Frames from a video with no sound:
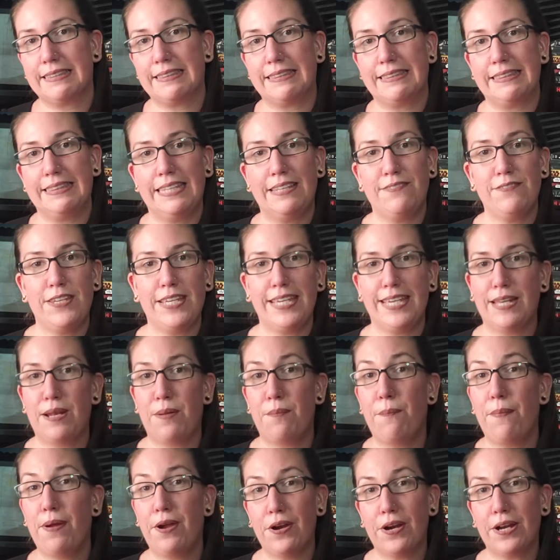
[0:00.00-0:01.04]
living in
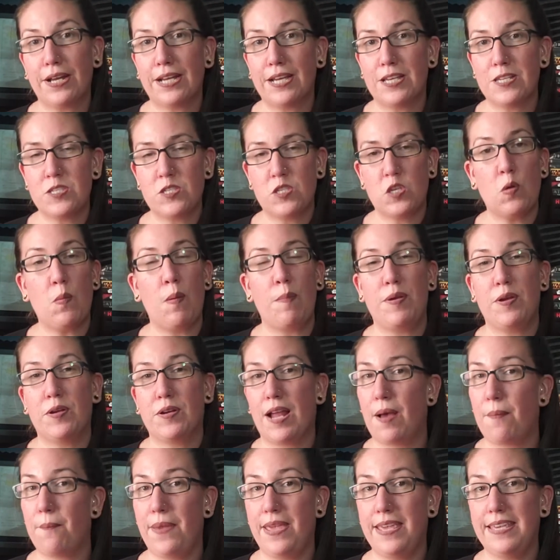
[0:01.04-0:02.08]
America, so maybe you're
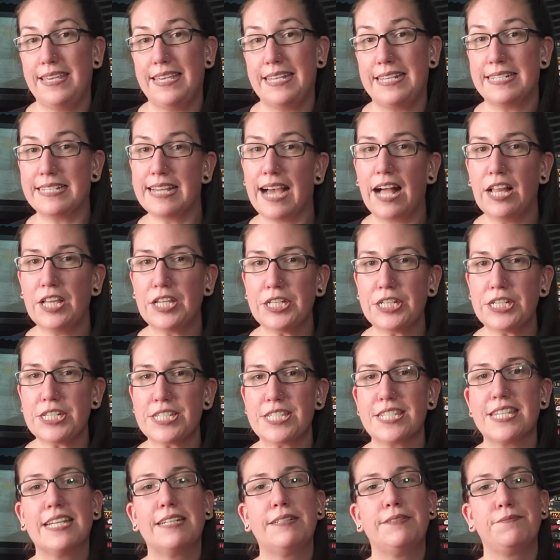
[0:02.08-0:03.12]
not making
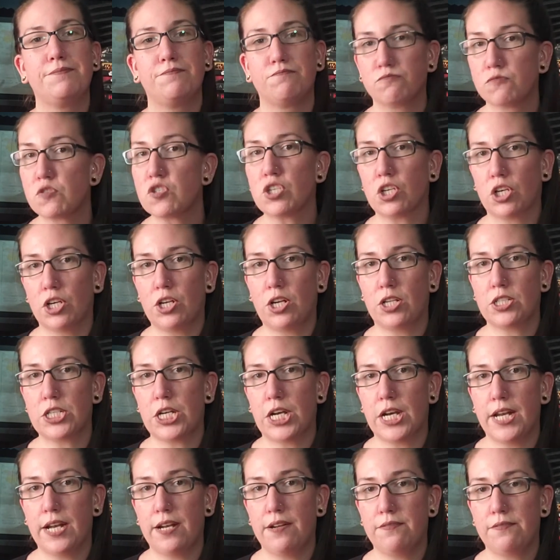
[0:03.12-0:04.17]
dollars, it's a good
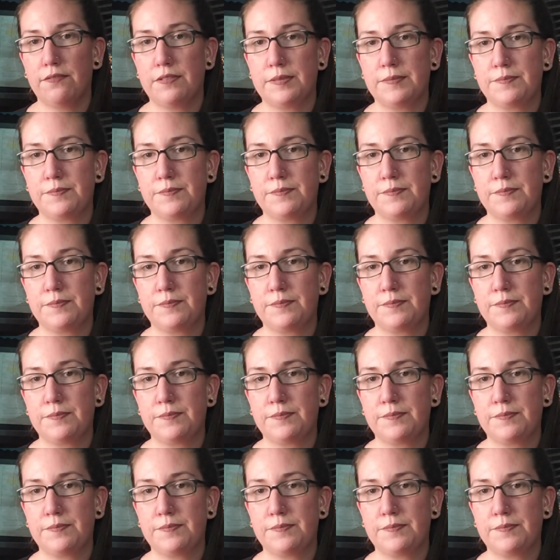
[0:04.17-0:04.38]
alternative.